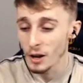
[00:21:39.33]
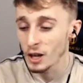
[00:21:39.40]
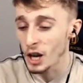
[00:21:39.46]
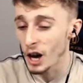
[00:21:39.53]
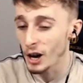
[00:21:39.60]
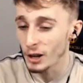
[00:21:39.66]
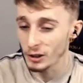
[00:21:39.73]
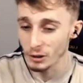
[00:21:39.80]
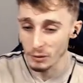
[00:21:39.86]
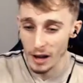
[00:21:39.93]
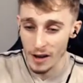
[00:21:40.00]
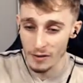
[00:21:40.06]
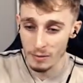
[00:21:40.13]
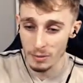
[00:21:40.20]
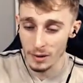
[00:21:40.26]
cursed or
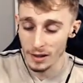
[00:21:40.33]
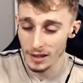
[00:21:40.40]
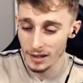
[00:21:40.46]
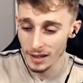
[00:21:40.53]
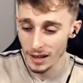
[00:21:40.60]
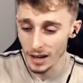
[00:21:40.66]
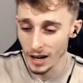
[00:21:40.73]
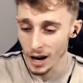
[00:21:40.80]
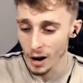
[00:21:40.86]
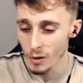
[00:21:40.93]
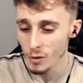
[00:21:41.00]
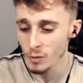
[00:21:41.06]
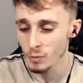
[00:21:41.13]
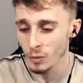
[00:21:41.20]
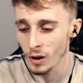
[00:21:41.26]
whatever, but
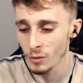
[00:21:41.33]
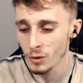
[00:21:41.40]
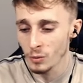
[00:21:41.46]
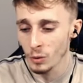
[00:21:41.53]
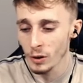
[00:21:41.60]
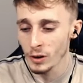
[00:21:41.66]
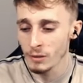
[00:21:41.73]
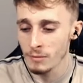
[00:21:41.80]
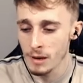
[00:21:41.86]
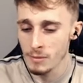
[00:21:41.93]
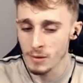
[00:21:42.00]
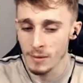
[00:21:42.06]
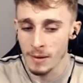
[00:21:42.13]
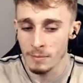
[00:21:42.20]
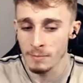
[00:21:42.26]
I would wonder
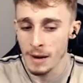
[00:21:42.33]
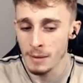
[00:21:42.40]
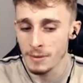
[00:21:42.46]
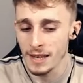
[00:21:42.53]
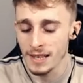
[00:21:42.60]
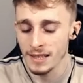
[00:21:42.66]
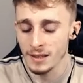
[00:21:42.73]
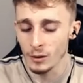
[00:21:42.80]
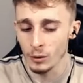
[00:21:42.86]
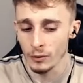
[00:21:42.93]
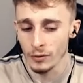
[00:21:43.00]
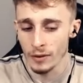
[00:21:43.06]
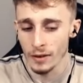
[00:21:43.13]
maybe there's sort of